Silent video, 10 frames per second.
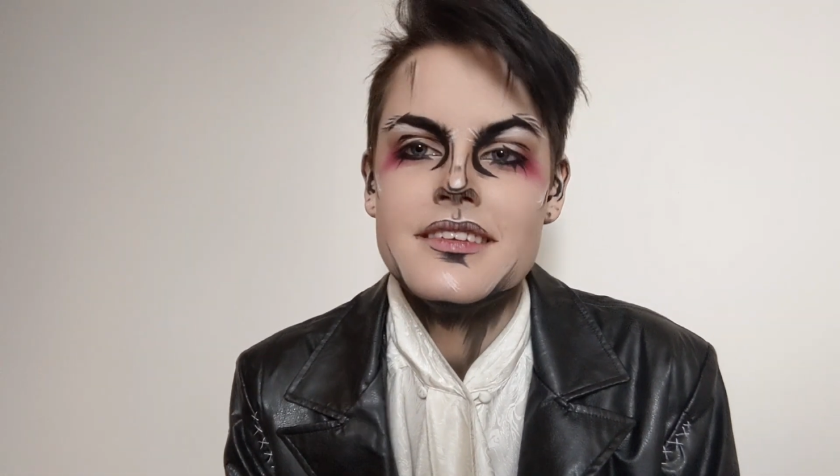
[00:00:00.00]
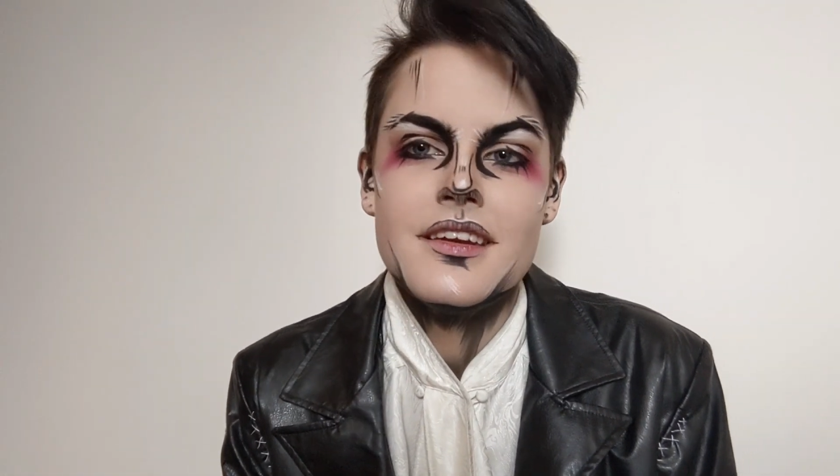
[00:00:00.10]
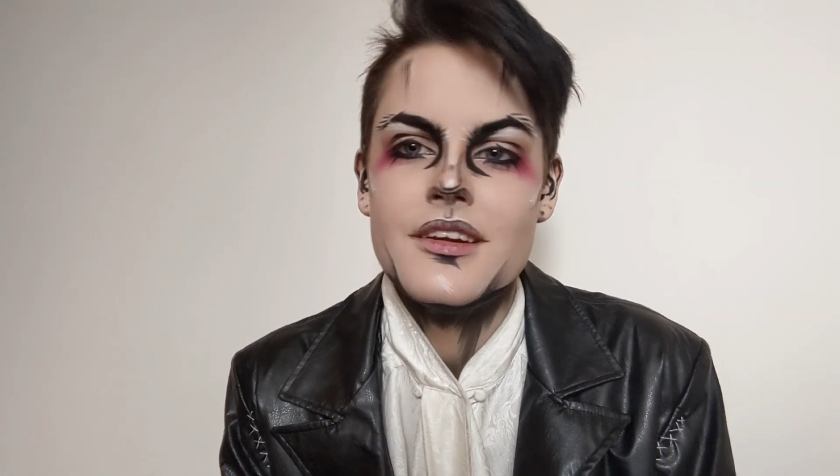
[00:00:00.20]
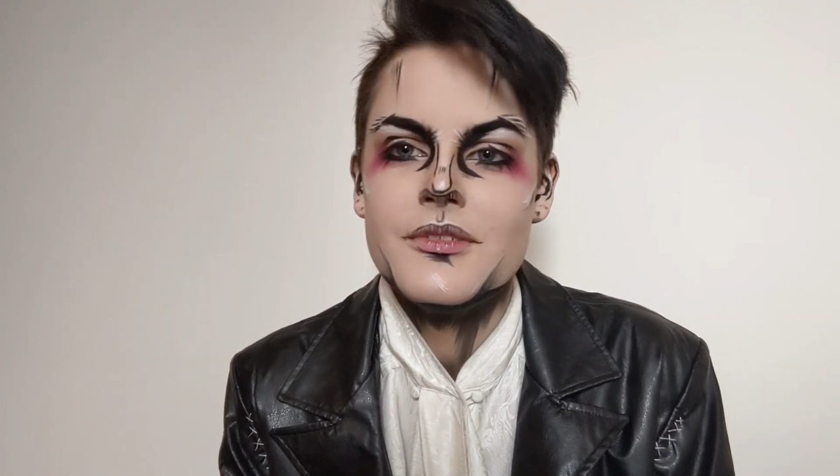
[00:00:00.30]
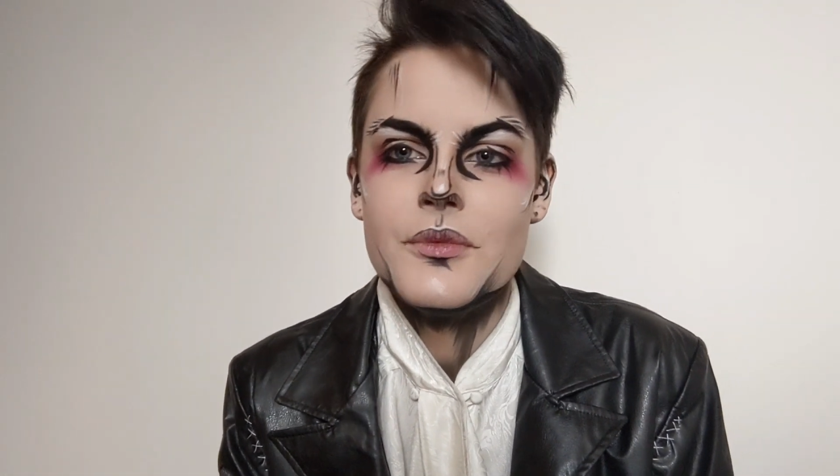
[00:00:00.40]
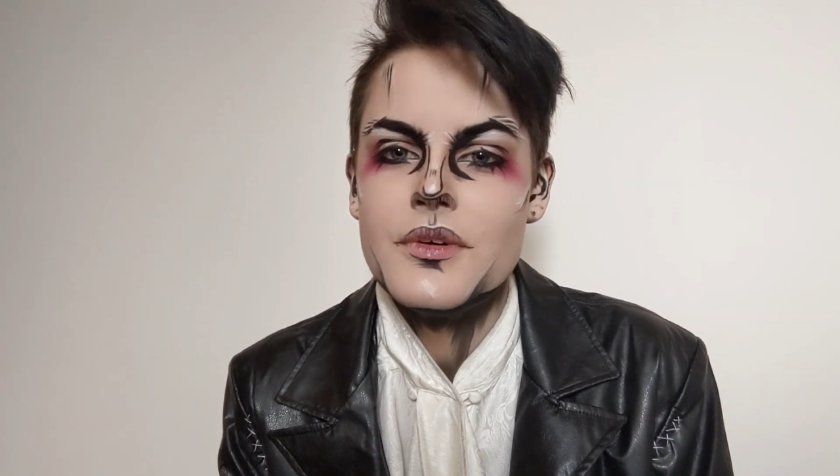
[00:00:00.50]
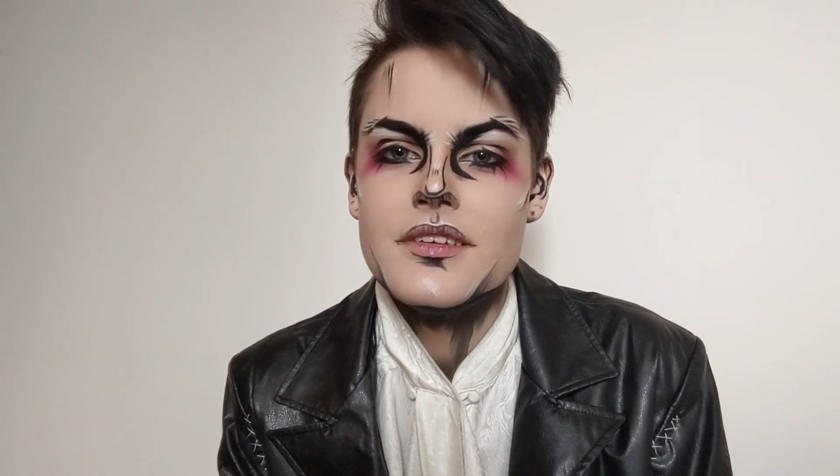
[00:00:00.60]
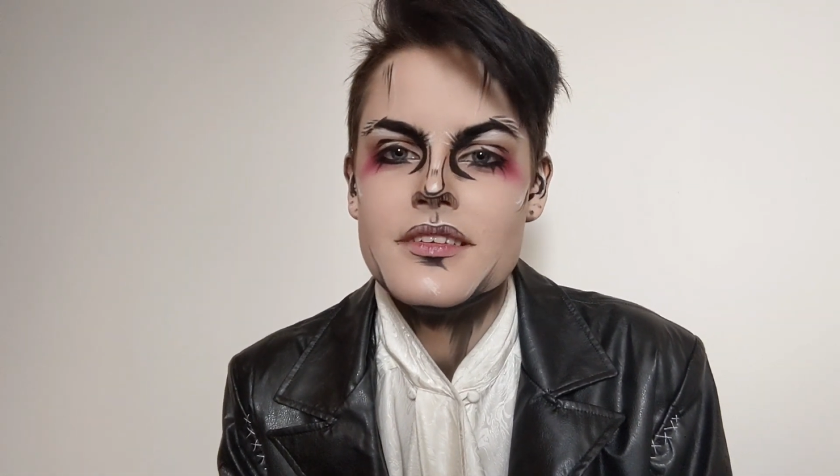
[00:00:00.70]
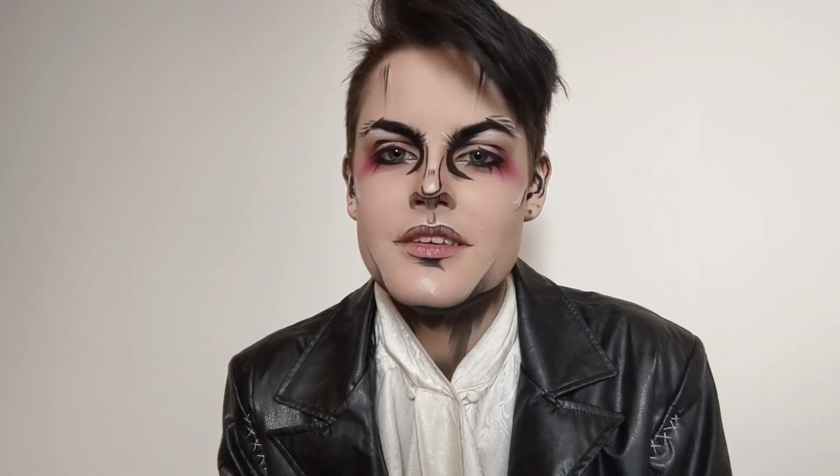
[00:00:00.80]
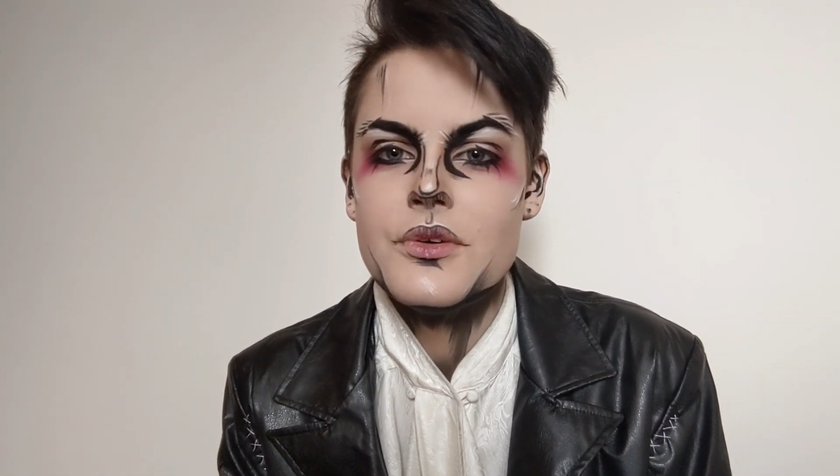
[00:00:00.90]
You know,
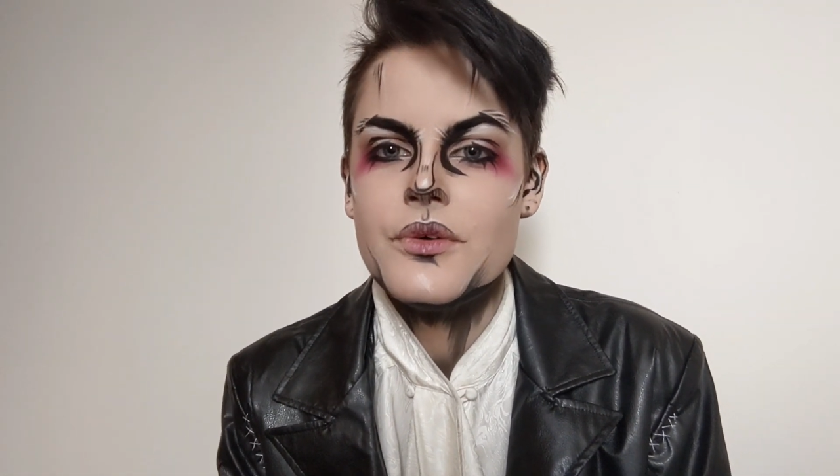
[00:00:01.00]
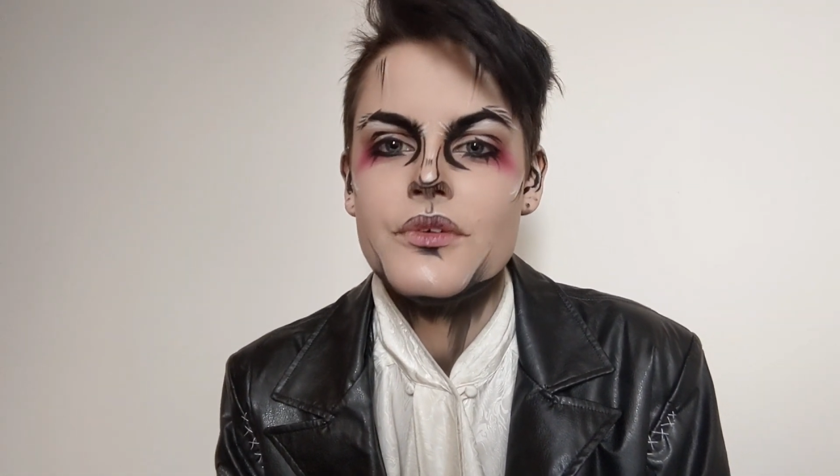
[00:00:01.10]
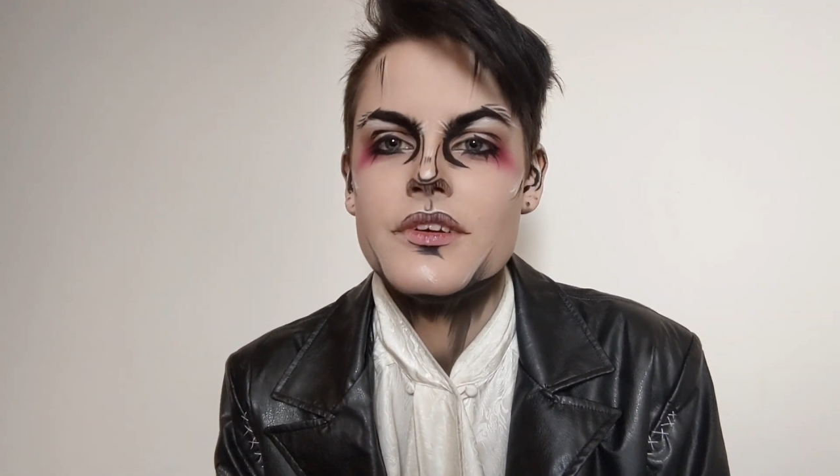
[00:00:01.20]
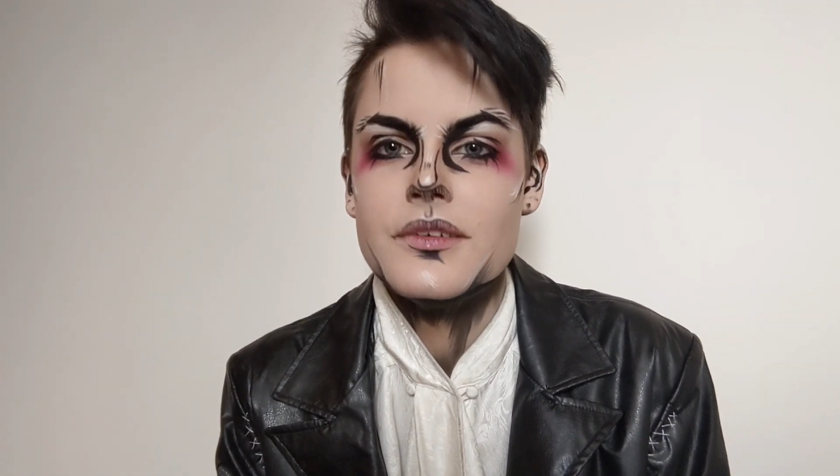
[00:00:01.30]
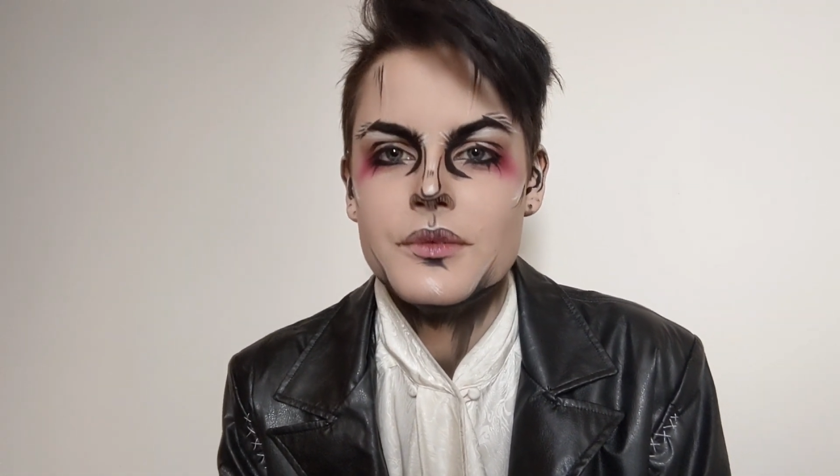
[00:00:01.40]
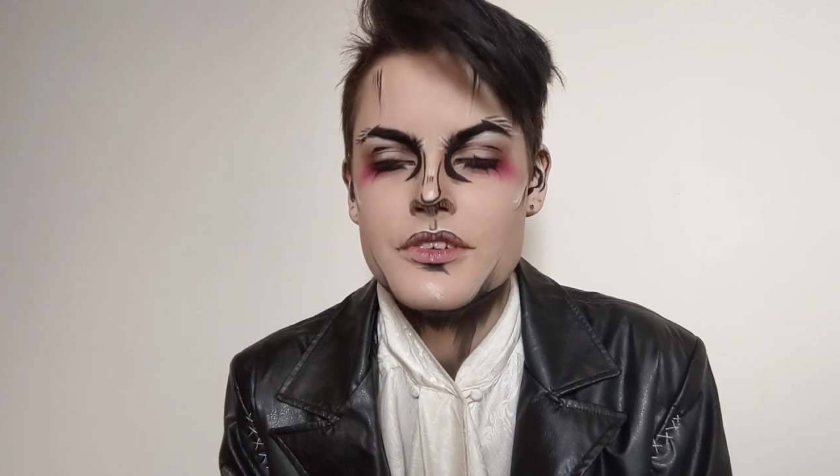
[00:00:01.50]
what tutorial